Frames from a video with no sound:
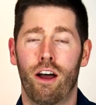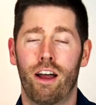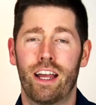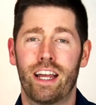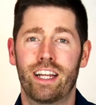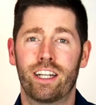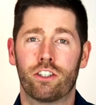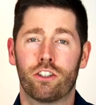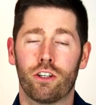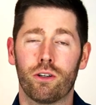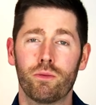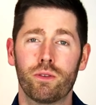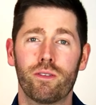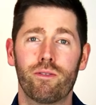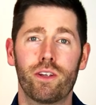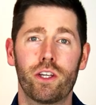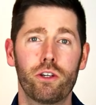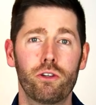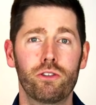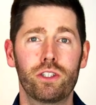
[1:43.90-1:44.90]
In terms of
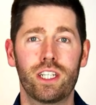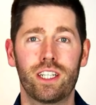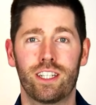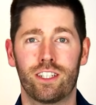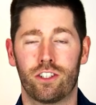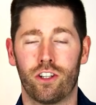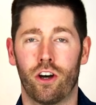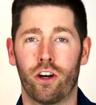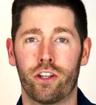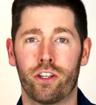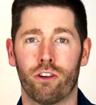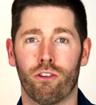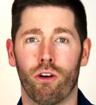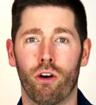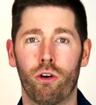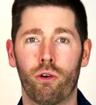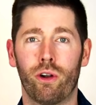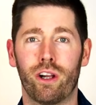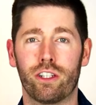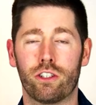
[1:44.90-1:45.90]
using this on your
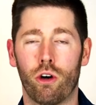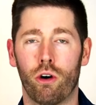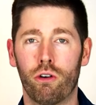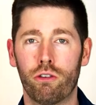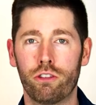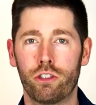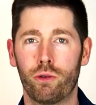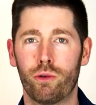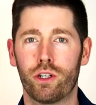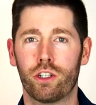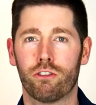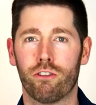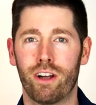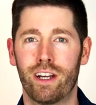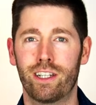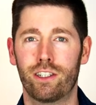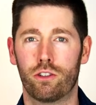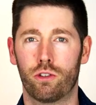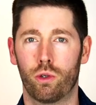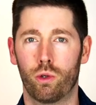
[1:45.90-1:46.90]
own, it's also a
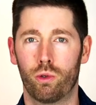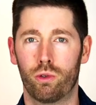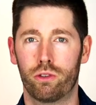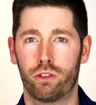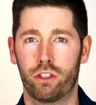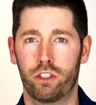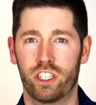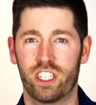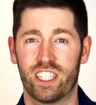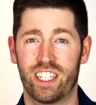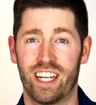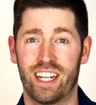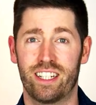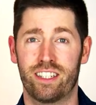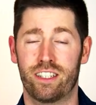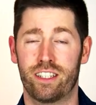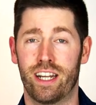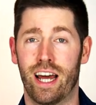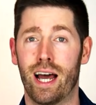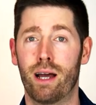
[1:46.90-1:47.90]
great tool to just get a
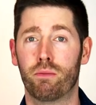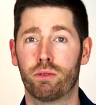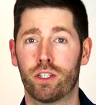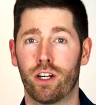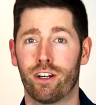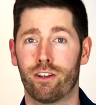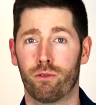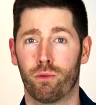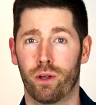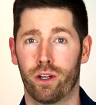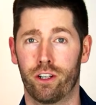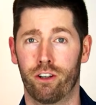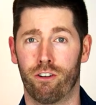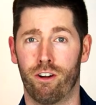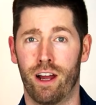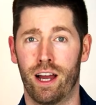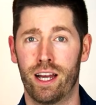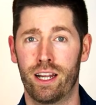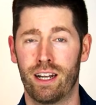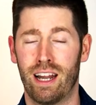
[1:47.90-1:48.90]
snapshot of where you're
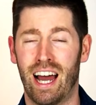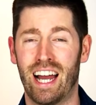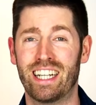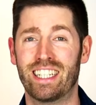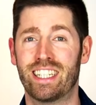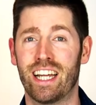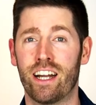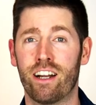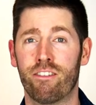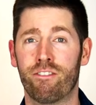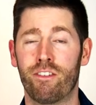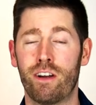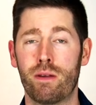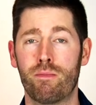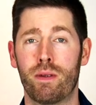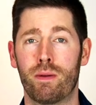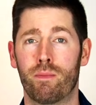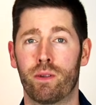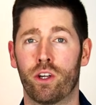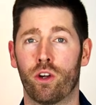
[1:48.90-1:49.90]
at, identify
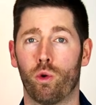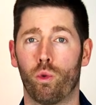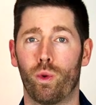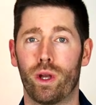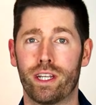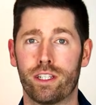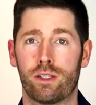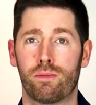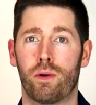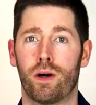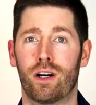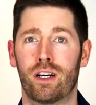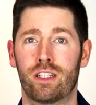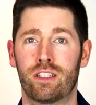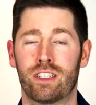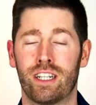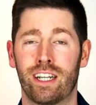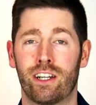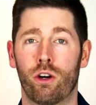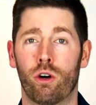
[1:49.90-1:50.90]
maybe your weak
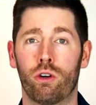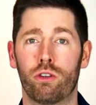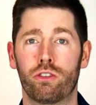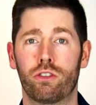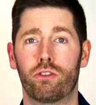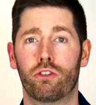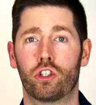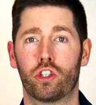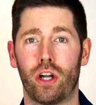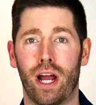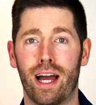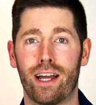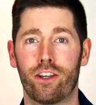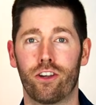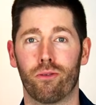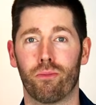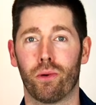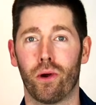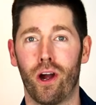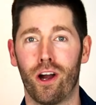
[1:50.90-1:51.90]
spots, and also track
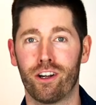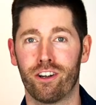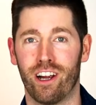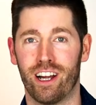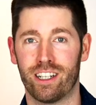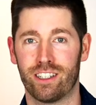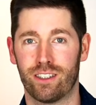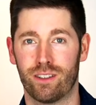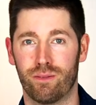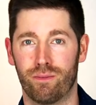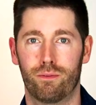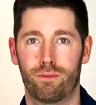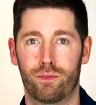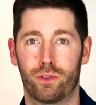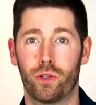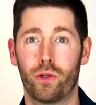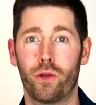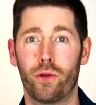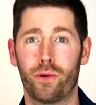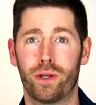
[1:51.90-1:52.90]
your progress.
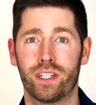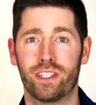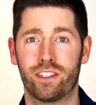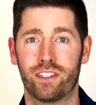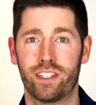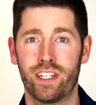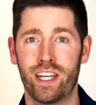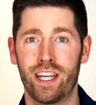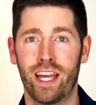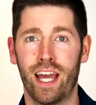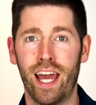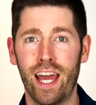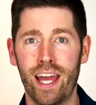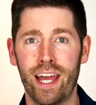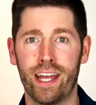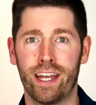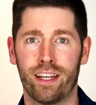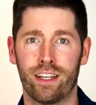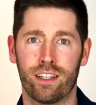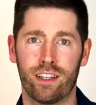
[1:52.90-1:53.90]
So you can see,
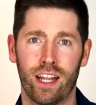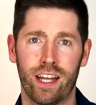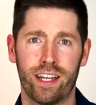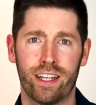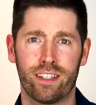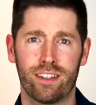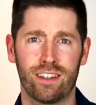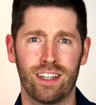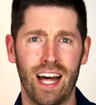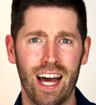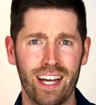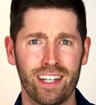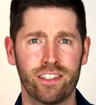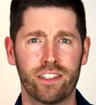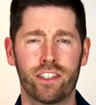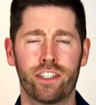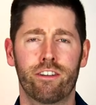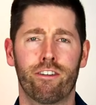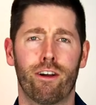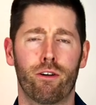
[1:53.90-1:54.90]
hey, like
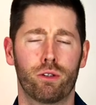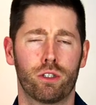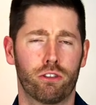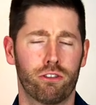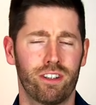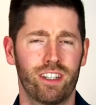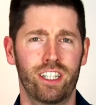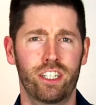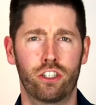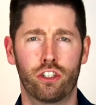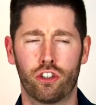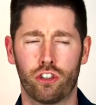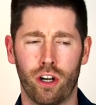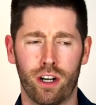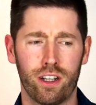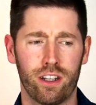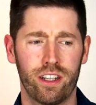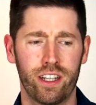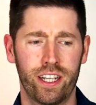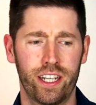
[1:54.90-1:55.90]
last year I was really
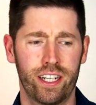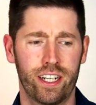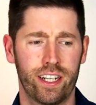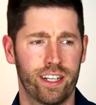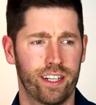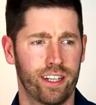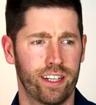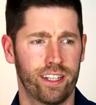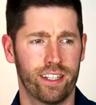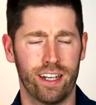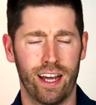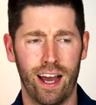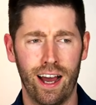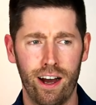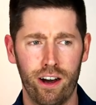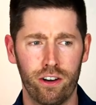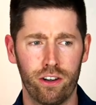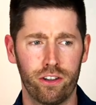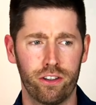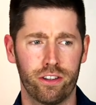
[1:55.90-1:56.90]
struggling in
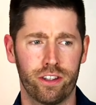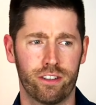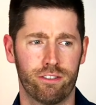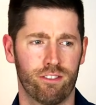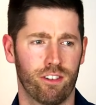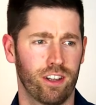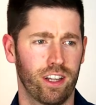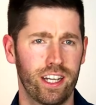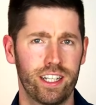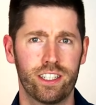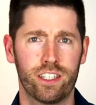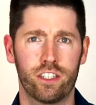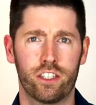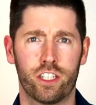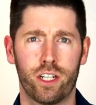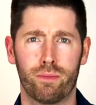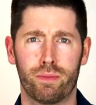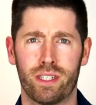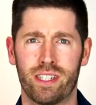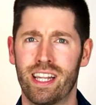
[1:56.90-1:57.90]
health and
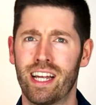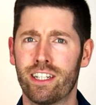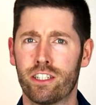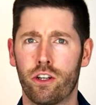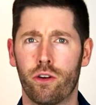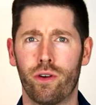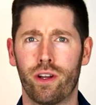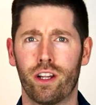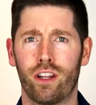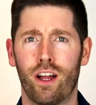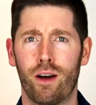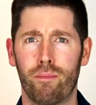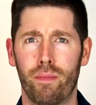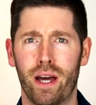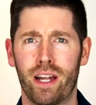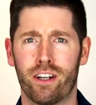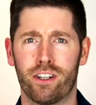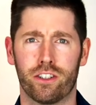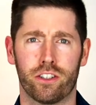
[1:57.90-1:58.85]
relationships, and that's going a lot better.